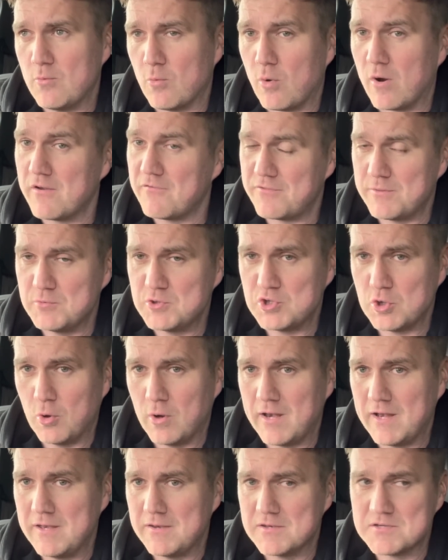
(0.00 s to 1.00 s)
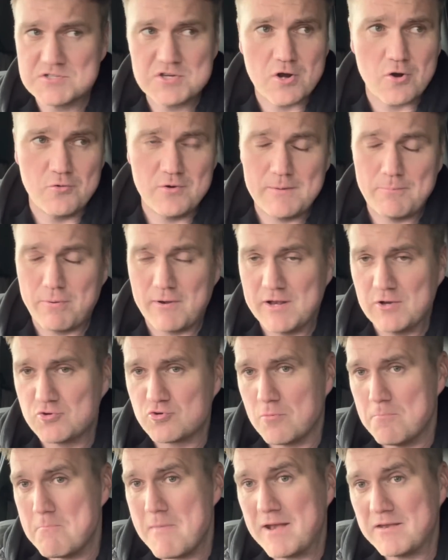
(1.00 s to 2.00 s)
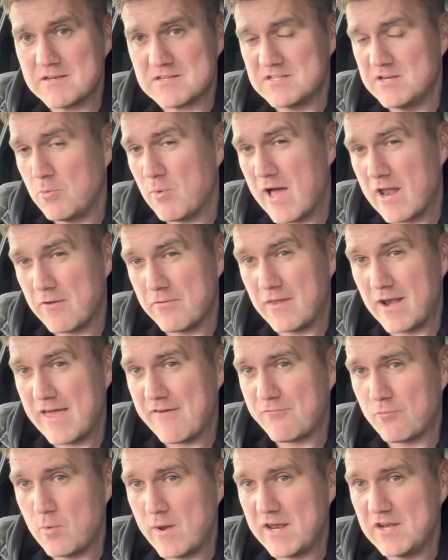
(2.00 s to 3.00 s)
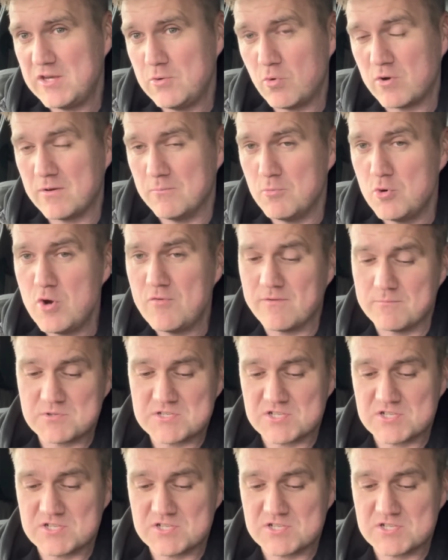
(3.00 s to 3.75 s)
One of them, Joe Linton, is currently playing tremendously well on the left wing, and you wouldn't move him.